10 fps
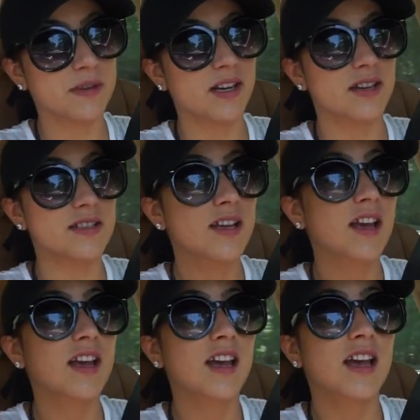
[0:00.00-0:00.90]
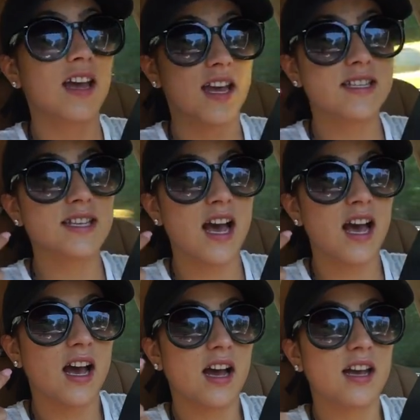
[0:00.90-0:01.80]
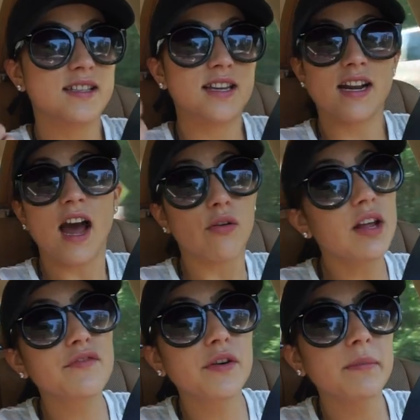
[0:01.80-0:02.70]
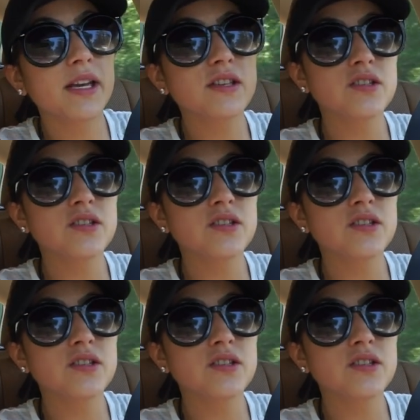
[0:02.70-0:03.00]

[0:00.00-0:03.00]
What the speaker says: because it's an outlet for me,